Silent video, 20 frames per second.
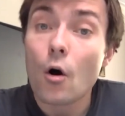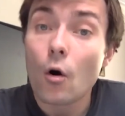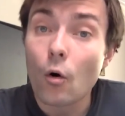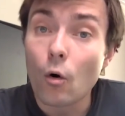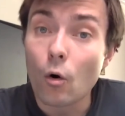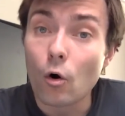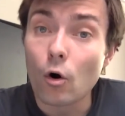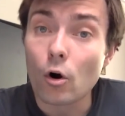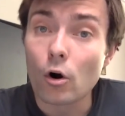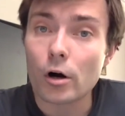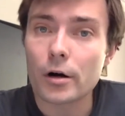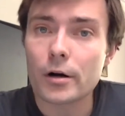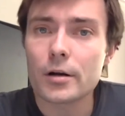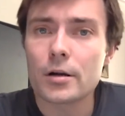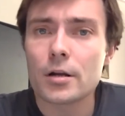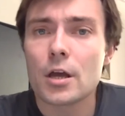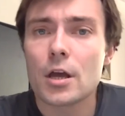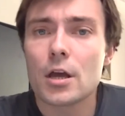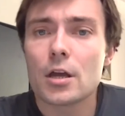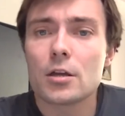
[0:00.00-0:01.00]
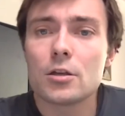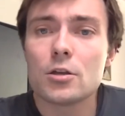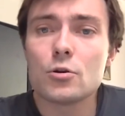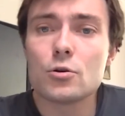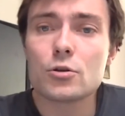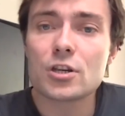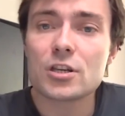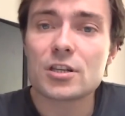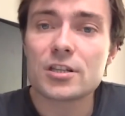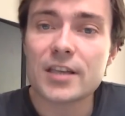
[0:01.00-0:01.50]
Or
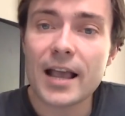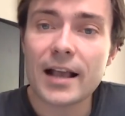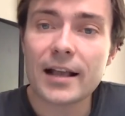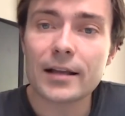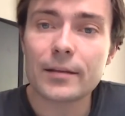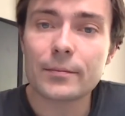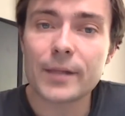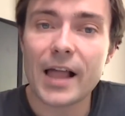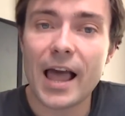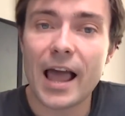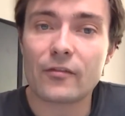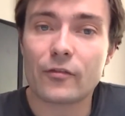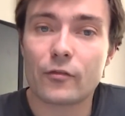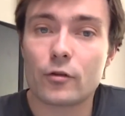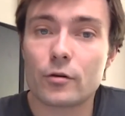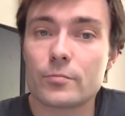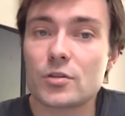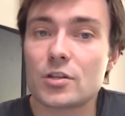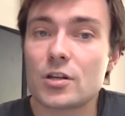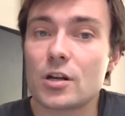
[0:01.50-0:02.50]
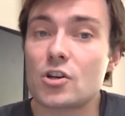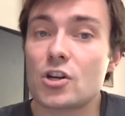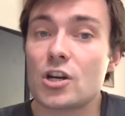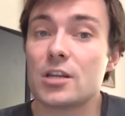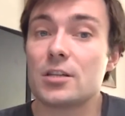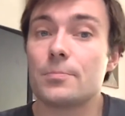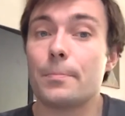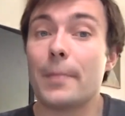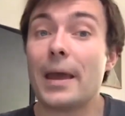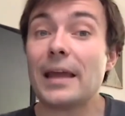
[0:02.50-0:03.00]
use a second platform such
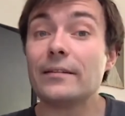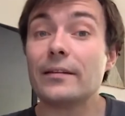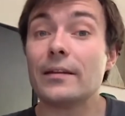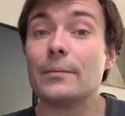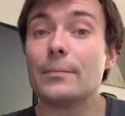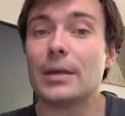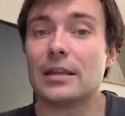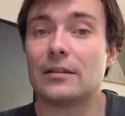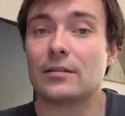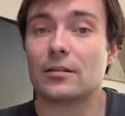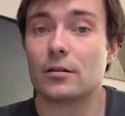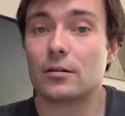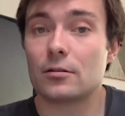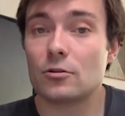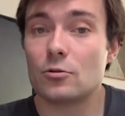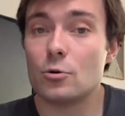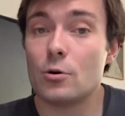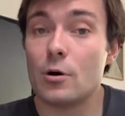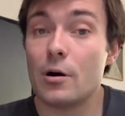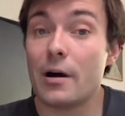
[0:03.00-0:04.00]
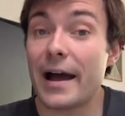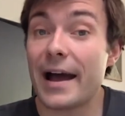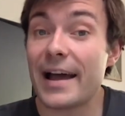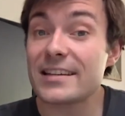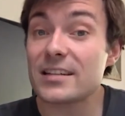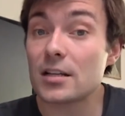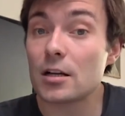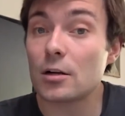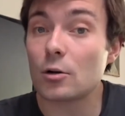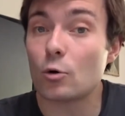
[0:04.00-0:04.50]
as Mentimeter to
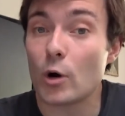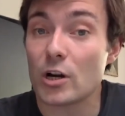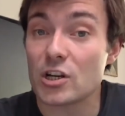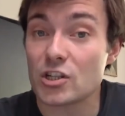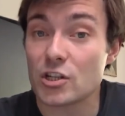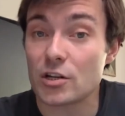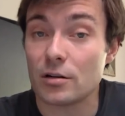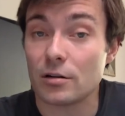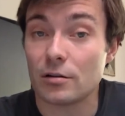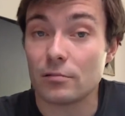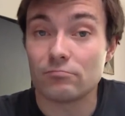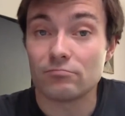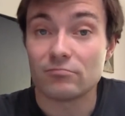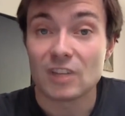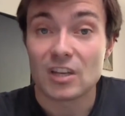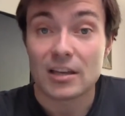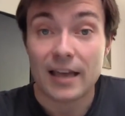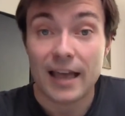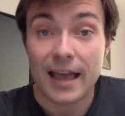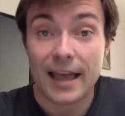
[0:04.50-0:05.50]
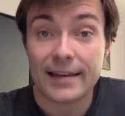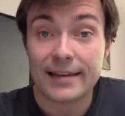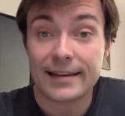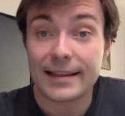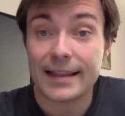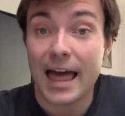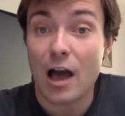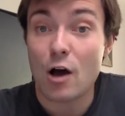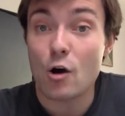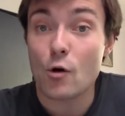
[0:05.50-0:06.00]
ask a question and
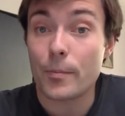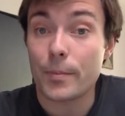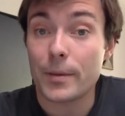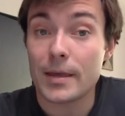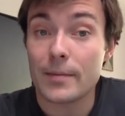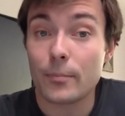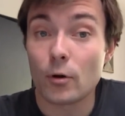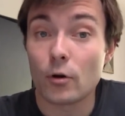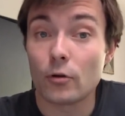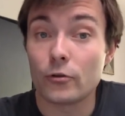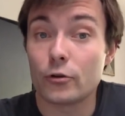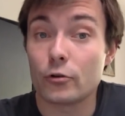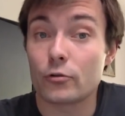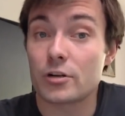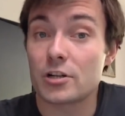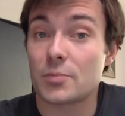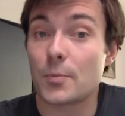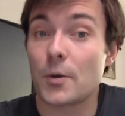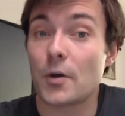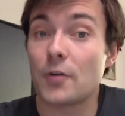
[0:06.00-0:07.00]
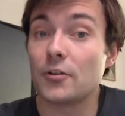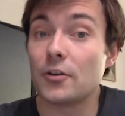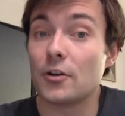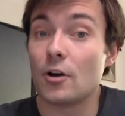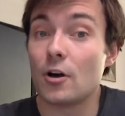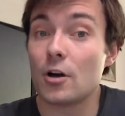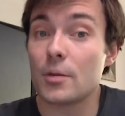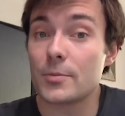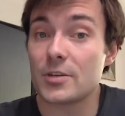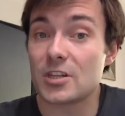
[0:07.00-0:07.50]
allow people to respond
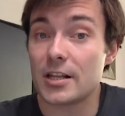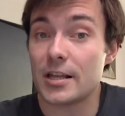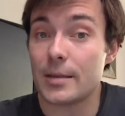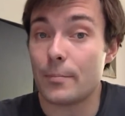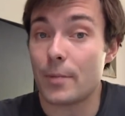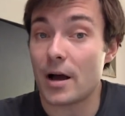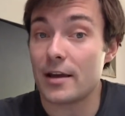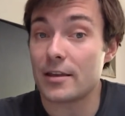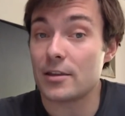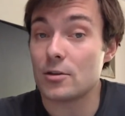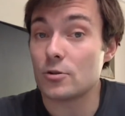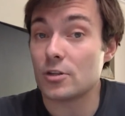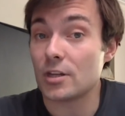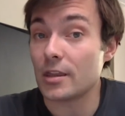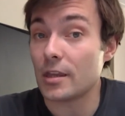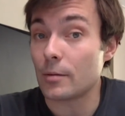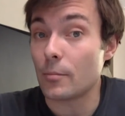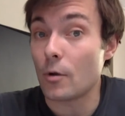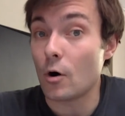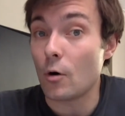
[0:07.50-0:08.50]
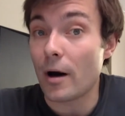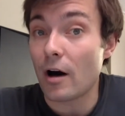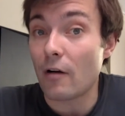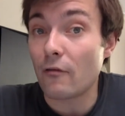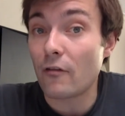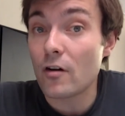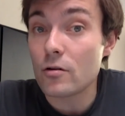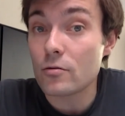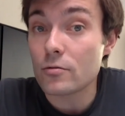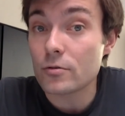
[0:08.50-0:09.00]
anonymously by using their mobile
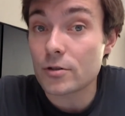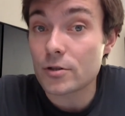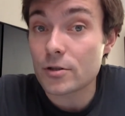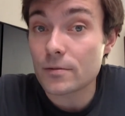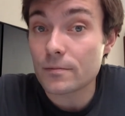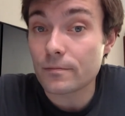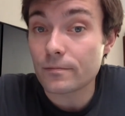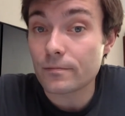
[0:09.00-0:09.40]
phones.